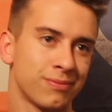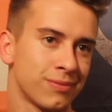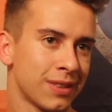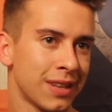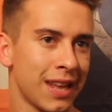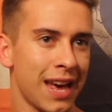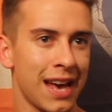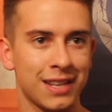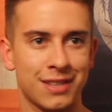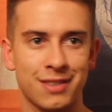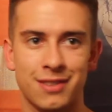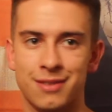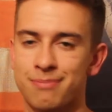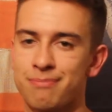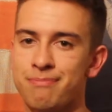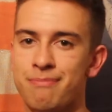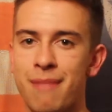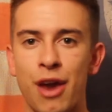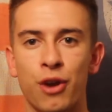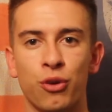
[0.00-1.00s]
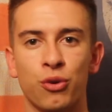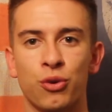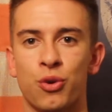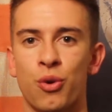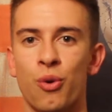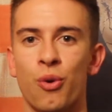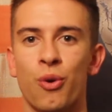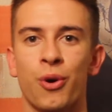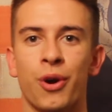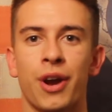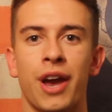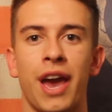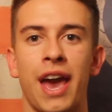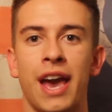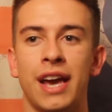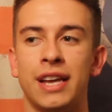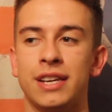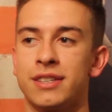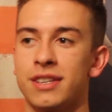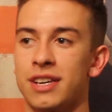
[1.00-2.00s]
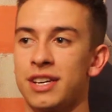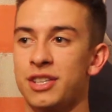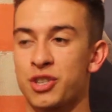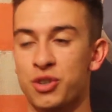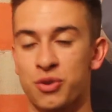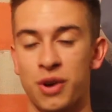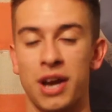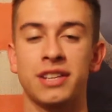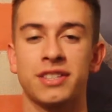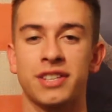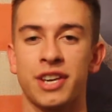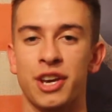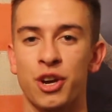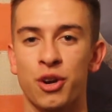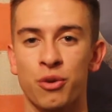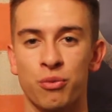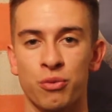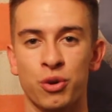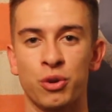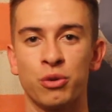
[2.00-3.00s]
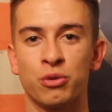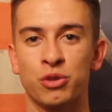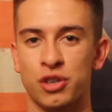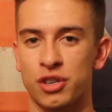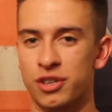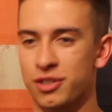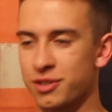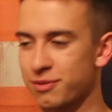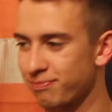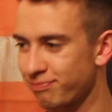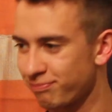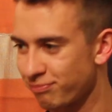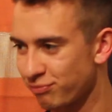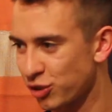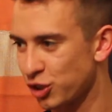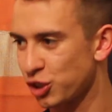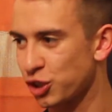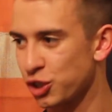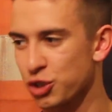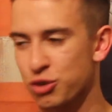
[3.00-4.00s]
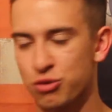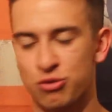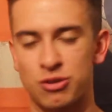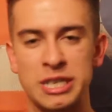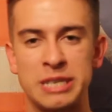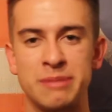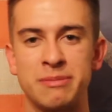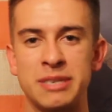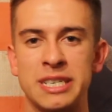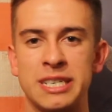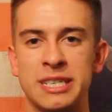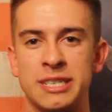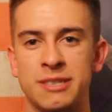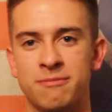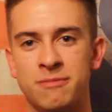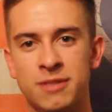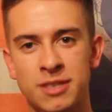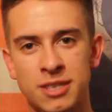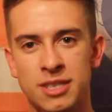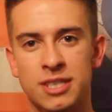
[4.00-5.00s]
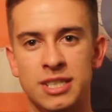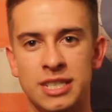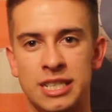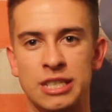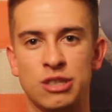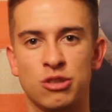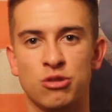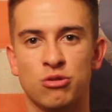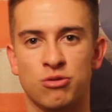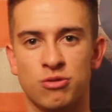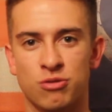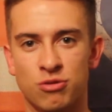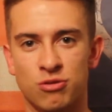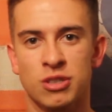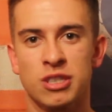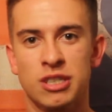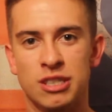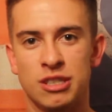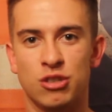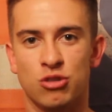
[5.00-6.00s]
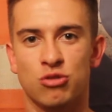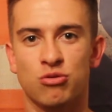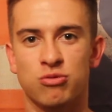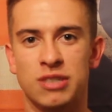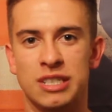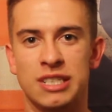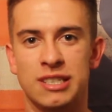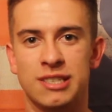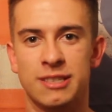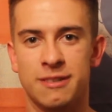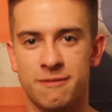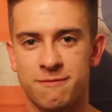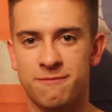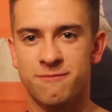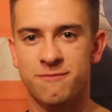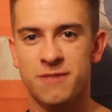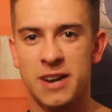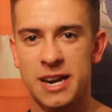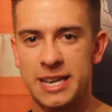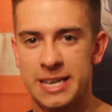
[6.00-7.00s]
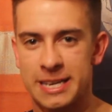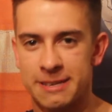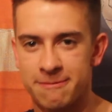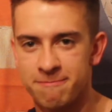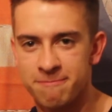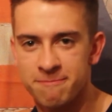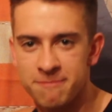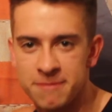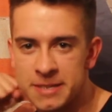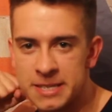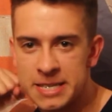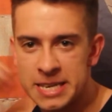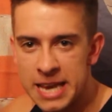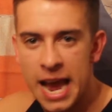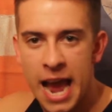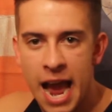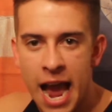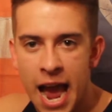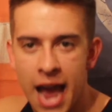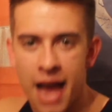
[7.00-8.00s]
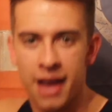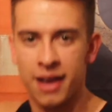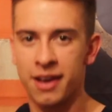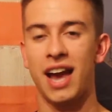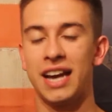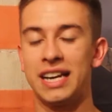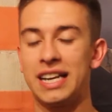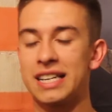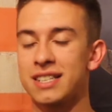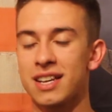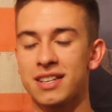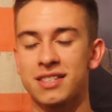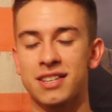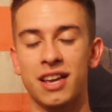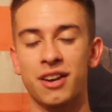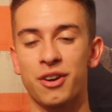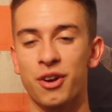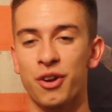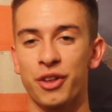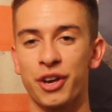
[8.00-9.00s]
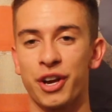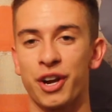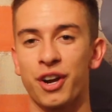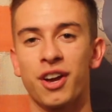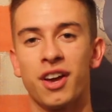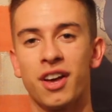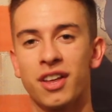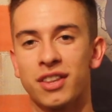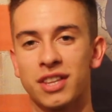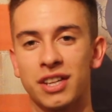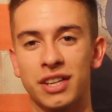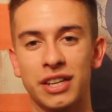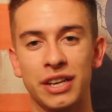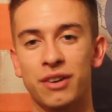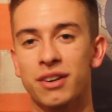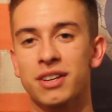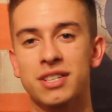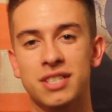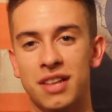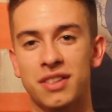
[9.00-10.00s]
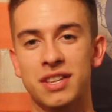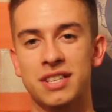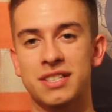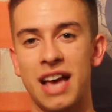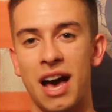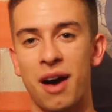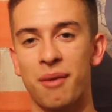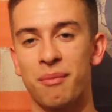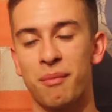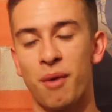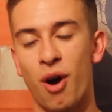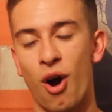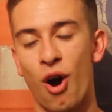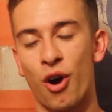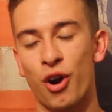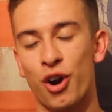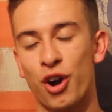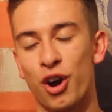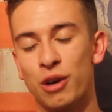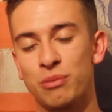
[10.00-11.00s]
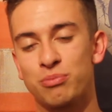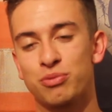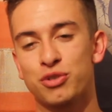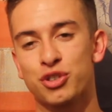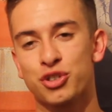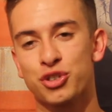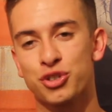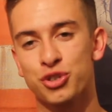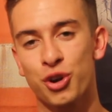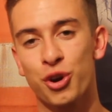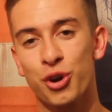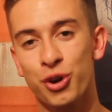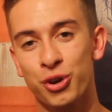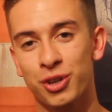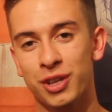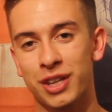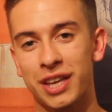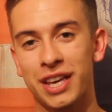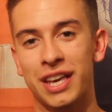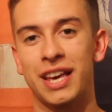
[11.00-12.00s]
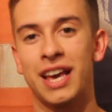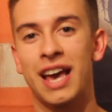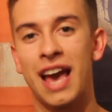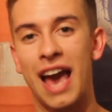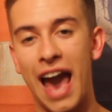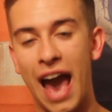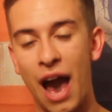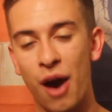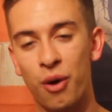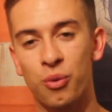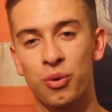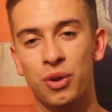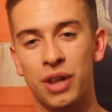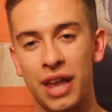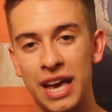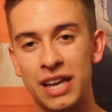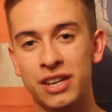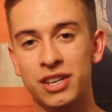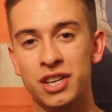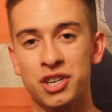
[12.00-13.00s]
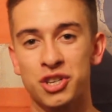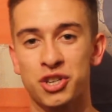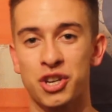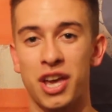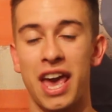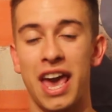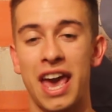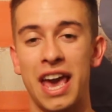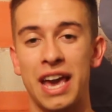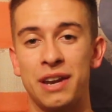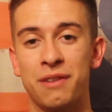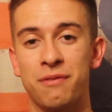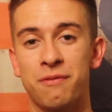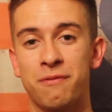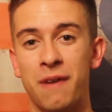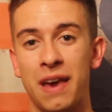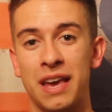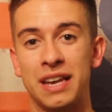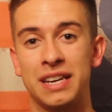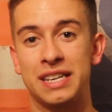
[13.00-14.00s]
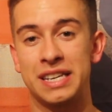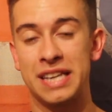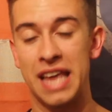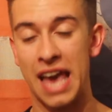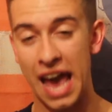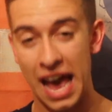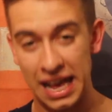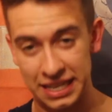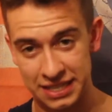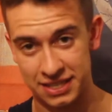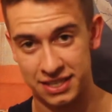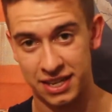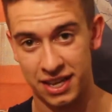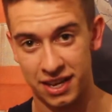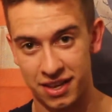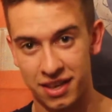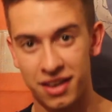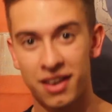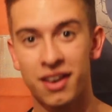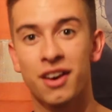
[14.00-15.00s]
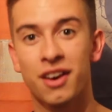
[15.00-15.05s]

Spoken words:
less metalcore, and it's great to hear Rue just screaming and getting those aggressive fucking nyah. And as I said earlier, the lyrics on this album are absurdly outlandish and fantastic